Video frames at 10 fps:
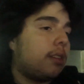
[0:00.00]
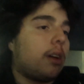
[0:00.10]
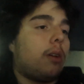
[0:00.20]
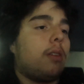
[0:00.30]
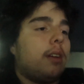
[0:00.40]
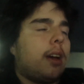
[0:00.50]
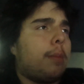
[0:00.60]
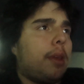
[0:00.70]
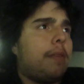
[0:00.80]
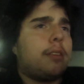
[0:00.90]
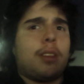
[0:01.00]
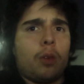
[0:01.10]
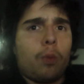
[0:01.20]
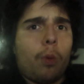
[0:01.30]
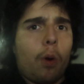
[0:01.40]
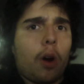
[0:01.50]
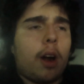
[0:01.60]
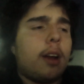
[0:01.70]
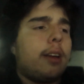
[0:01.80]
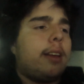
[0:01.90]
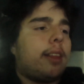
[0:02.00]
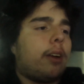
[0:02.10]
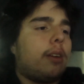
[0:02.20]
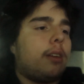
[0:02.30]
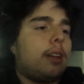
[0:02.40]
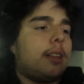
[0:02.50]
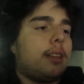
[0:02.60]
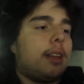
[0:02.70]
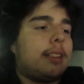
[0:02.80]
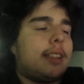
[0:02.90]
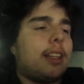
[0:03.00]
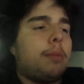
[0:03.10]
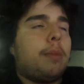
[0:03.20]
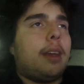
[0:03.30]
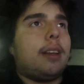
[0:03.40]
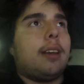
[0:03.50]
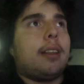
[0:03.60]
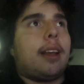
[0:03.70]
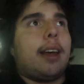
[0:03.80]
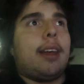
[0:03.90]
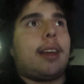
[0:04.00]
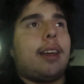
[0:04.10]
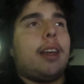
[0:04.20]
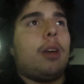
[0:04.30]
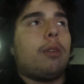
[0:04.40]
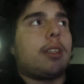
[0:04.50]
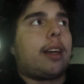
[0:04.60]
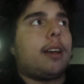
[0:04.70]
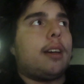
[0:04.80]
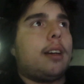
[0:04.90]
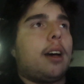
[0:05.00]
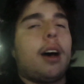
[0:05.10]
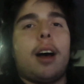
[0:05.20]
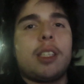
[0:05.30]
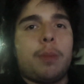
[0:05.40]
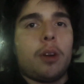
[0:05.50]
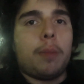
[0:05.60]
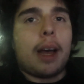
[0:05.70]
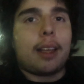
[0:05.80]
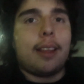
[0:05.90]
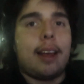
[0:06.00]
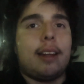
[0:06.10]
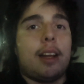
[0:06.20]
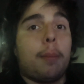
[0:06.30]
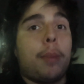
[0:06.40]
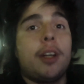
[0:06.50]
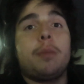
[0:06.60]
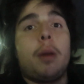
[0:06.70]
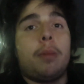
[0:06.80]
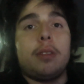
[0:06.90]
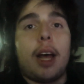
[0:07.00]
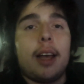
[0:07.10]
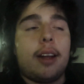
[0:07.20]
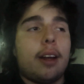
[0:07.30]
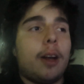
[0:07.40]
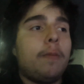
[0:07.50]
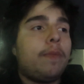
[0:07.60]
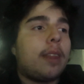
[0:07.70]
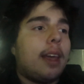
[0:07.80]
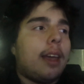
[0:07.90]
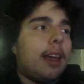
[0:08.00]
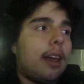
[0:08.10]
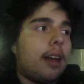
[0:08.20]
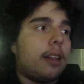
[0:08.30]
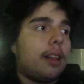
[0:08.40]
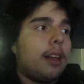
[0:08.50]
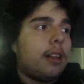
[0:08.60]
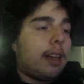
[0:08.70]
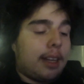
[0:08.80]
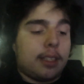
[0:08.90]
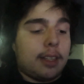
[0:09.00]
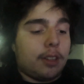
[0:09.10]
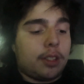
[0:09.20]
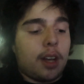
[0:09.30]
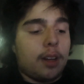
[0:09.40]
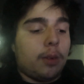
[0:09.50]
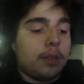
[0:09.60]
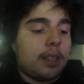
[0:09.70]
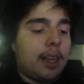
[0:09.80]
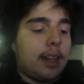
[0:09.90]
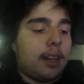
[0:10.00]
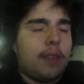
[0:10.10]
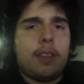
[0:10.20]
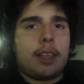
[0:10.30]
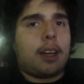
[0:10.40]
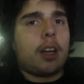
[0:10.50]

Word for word: So I believe it was in the war. There, is, it's said to be like it was like a, a hospital back then, and a bunch of people died here, and like I said, there's tunnels and even like a